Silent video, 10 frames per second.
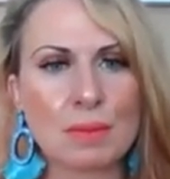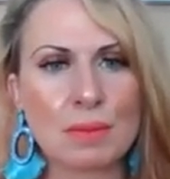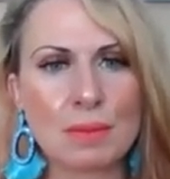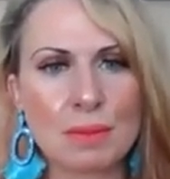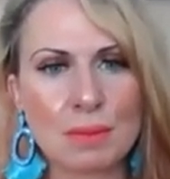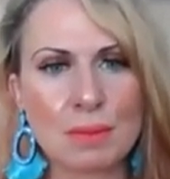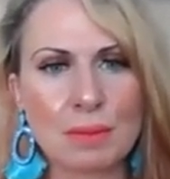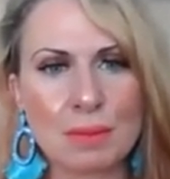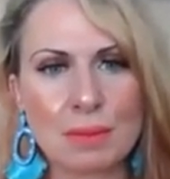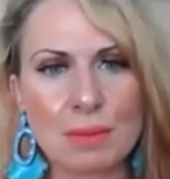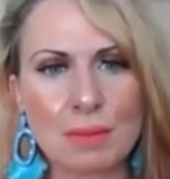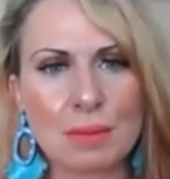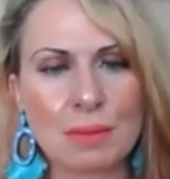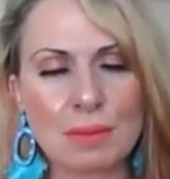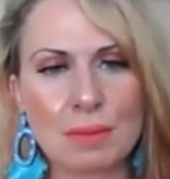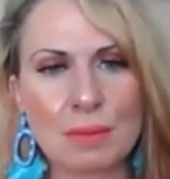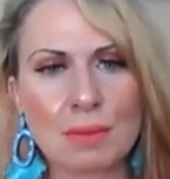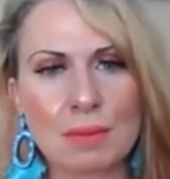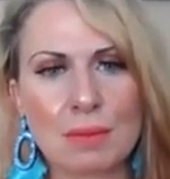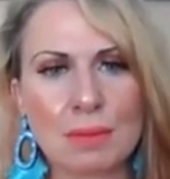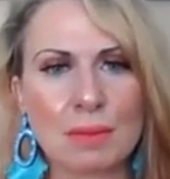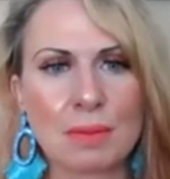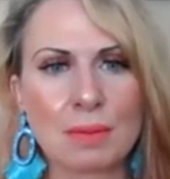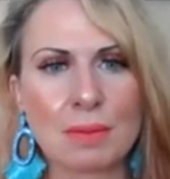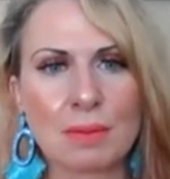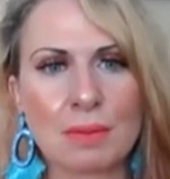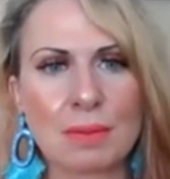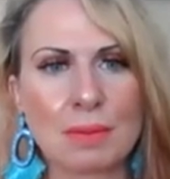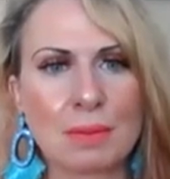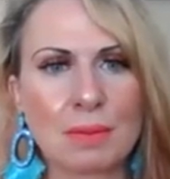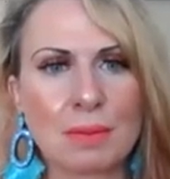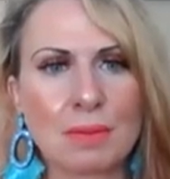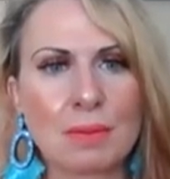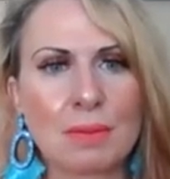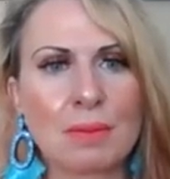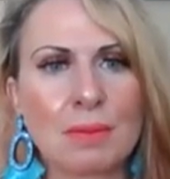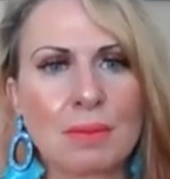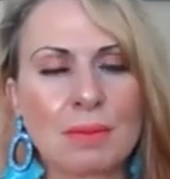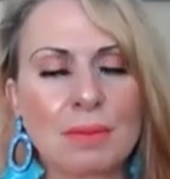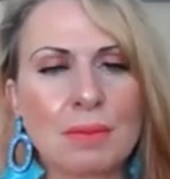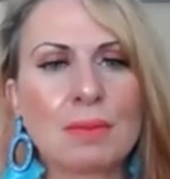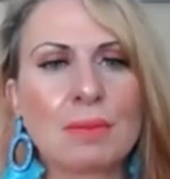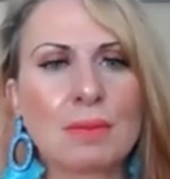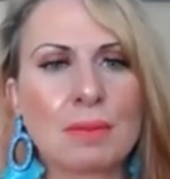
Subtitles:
(not speaking)